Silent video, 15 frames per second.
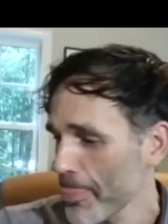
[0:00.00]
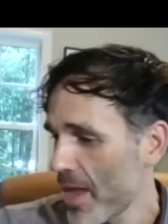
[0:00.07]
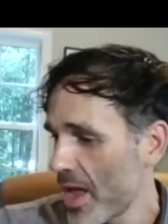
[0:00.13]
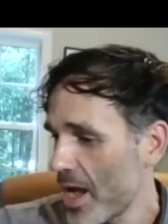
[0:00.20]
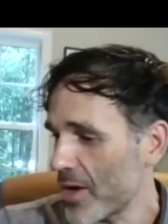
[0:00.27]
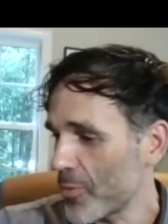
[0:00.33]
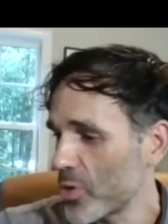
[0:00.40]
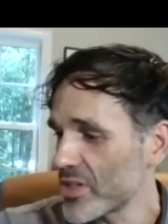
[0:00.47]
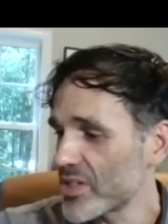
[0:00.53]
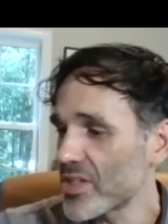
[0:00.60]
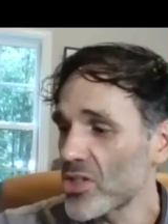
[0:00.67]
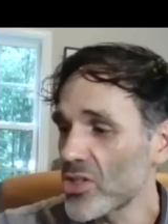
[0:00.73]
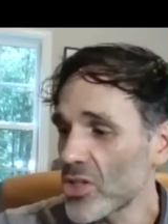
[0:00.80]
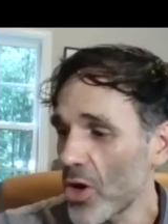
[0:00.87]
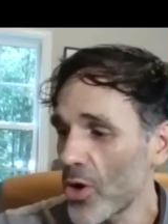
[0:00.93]
was
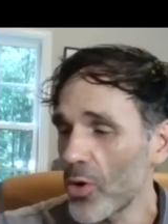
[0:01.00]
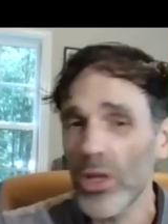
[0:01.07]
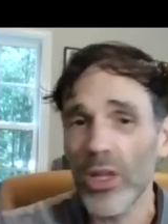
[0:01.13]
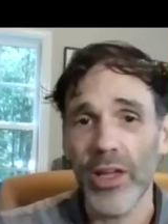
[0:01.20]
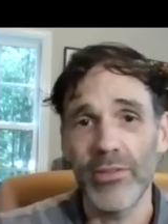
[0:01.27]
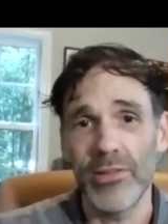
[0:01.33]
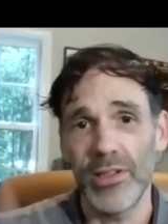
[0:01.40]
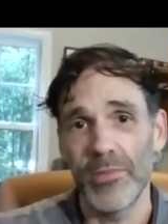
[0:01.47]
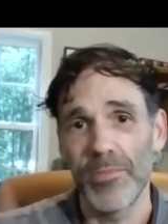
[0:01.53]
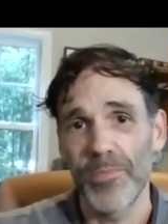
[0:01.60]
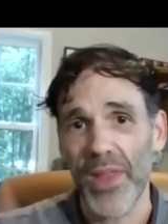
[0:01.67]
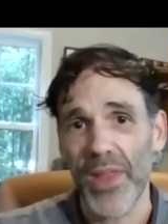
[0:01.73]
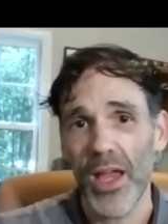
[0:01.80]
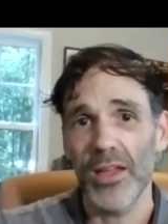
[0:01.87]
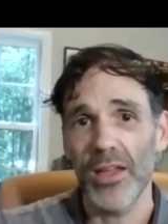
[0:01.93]
so clever
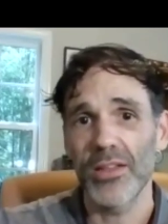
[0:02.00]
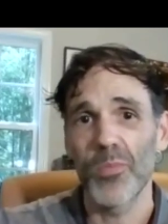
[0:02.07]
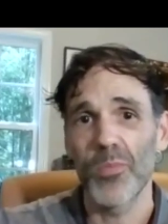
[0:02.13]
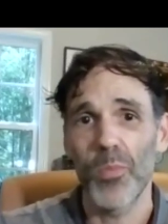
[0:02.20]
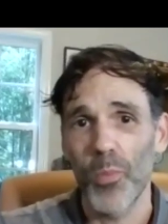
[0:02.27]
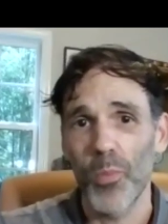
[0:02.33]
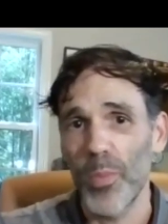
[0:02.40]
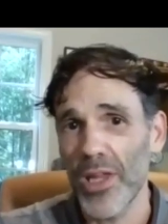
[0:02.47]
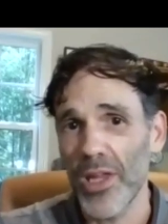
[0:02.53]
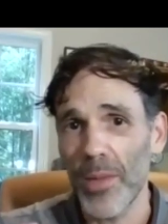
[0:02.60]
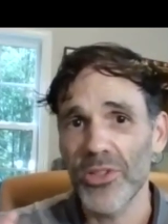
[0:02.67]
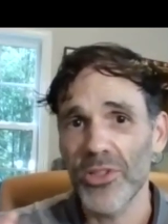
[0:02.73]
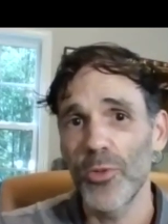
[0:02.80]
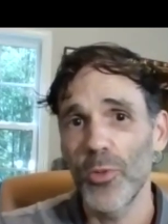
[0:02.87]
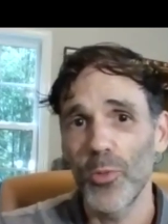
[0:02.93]
at being able
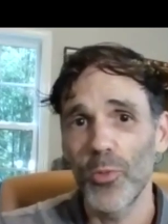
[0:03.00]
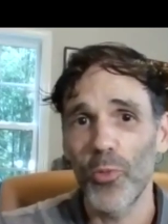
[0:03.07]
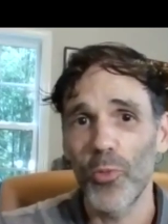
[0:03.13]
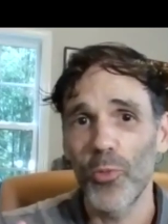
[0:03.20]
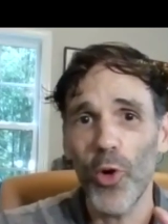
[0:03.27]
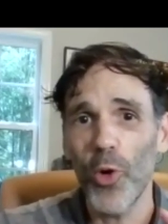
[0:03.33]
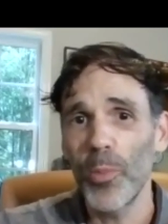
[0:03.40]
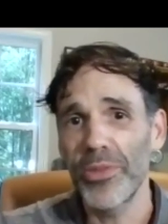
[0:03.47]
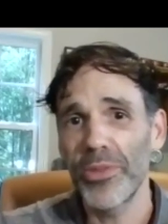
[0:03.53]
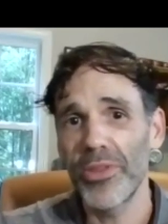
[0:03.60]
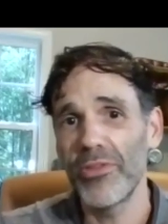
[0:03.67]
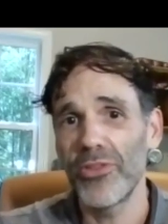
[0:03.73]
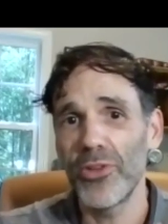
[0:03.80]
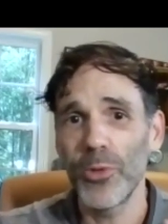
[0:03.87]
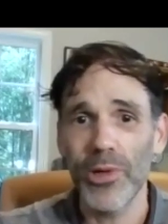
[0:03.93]
to rope the
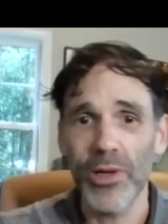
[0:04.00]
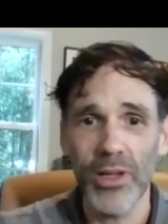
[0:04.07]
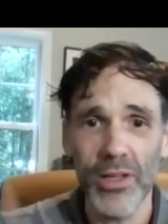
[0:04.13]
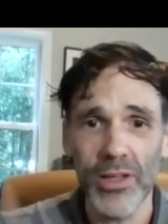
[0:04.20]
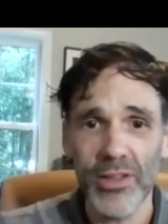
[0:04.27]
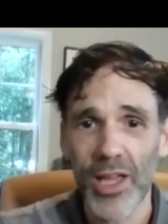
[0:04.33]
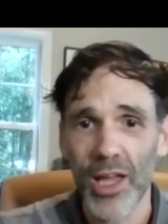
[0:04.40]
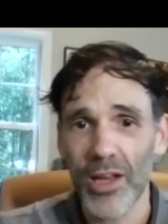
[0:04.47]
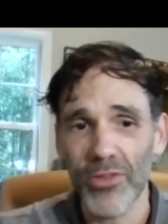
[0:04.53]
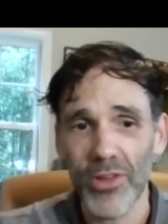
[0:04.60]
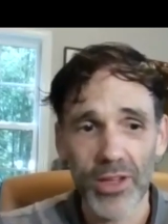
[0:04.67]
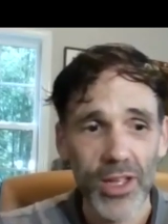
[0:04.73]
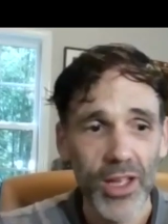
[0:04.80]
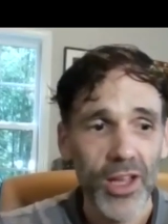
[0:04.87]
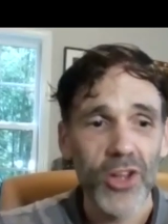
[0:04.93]
viewer in, kind of
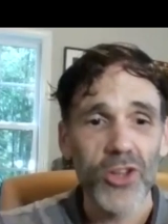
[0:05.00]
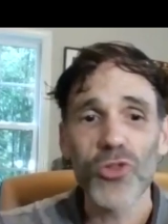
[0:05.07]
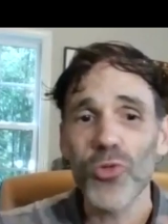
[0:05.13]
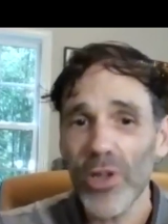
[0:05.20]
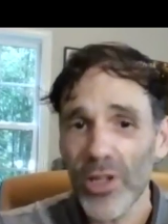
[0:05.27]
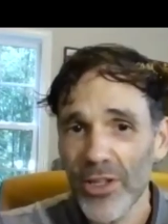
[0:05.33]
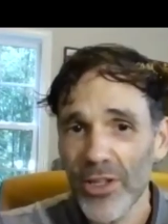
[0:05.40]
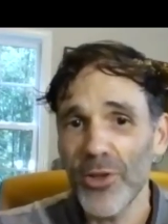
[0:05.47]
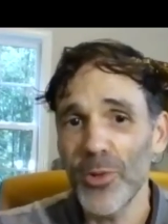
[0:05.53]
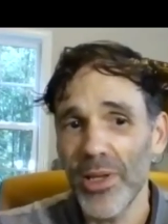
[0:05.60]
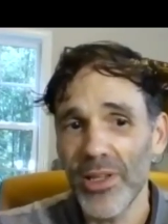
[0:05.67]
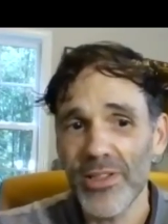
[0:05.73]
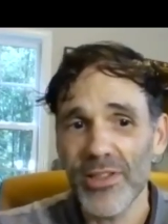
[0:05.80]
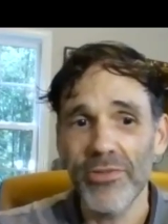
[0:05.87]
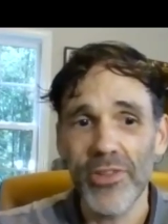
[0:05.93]
like trick you
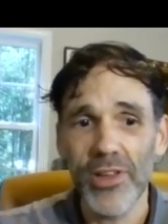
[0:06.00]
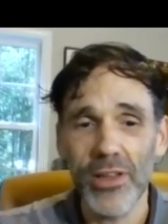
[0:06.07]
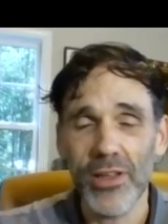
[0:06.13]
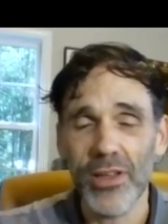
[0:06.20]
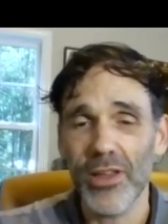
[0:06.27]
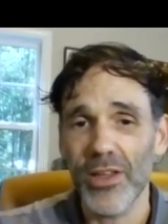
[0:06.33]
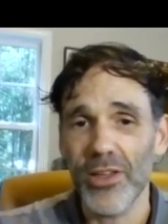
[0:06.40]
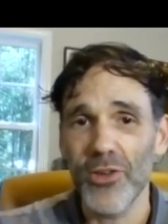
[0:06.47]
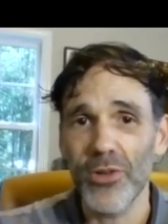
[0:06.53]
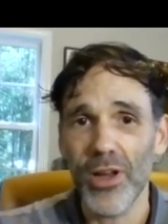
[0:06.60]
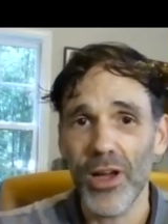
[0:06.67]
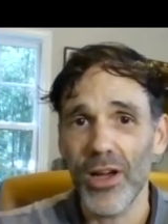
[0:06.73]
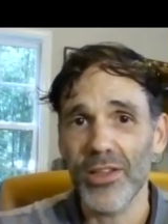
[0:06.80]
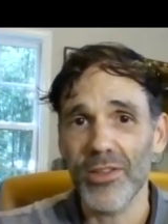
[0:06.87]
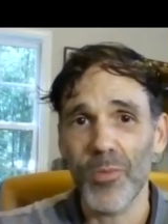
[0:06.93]
into feeling like you're
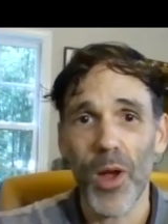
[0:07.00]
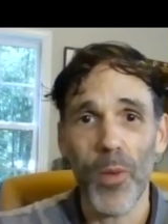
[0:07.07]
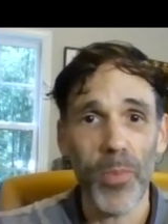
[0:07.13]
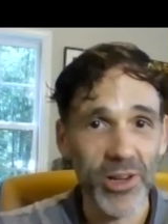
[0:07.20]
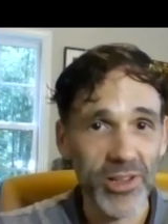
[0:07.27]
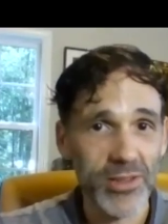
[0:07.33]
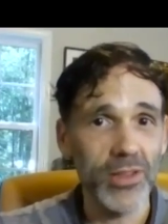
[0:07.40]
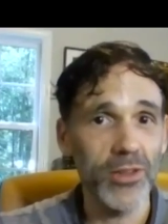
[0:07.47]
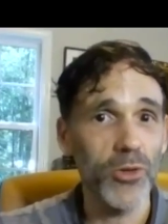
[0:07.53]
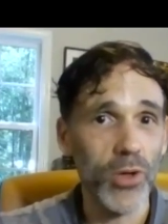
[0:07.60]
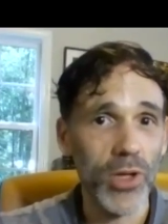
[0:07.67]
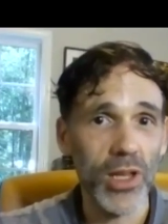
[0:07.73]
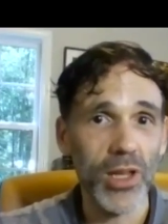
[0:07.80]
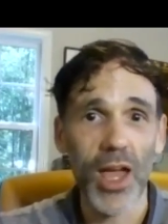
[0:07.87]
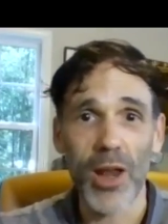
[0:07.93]
not a person
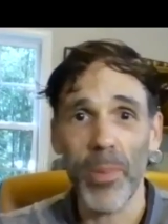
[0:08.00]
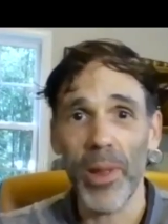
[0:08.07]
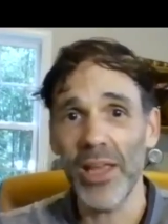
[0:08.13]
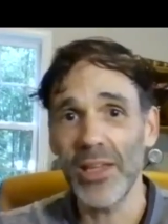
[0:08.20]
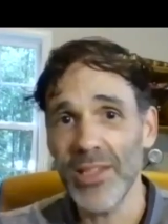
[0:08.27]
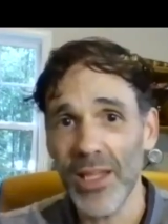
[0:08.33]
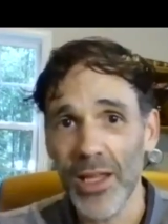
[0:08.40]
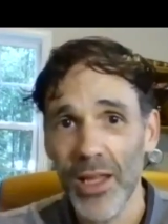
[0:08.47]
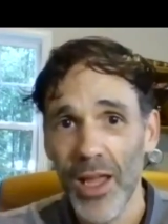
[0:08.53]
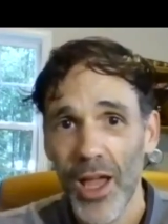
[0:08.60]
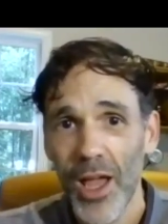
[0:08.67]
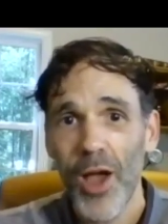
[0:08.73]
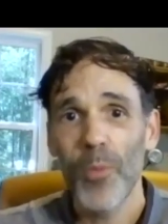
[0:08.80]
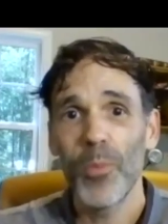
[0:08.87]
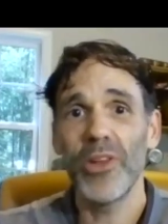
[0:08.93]
looking at a painting,
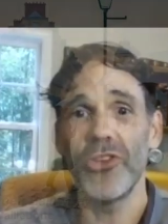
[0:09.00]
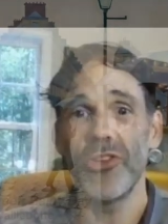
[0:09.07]
but that